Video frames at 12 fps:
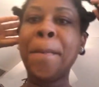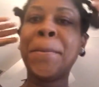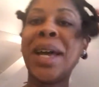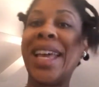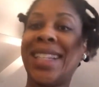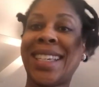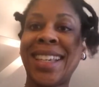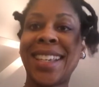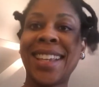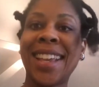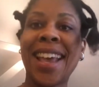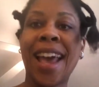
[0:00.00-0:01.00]
But
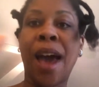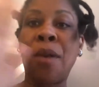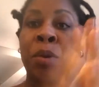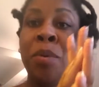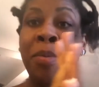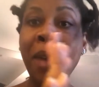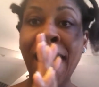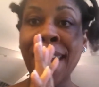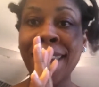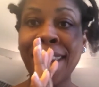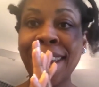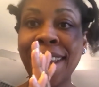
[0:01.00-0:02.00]
I will be
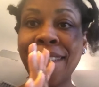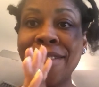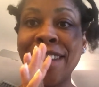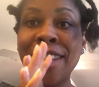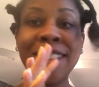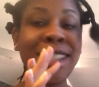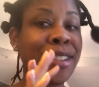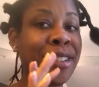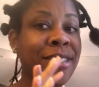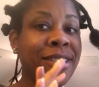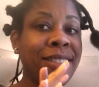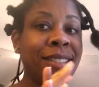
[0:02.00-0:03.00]
back very
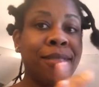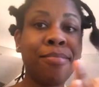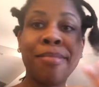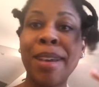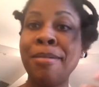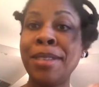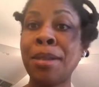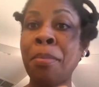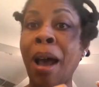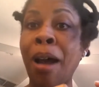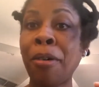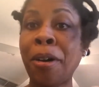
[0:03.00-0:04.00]
soon, maybe
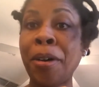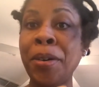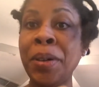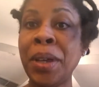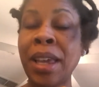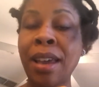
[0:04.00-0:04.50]
tomorrow,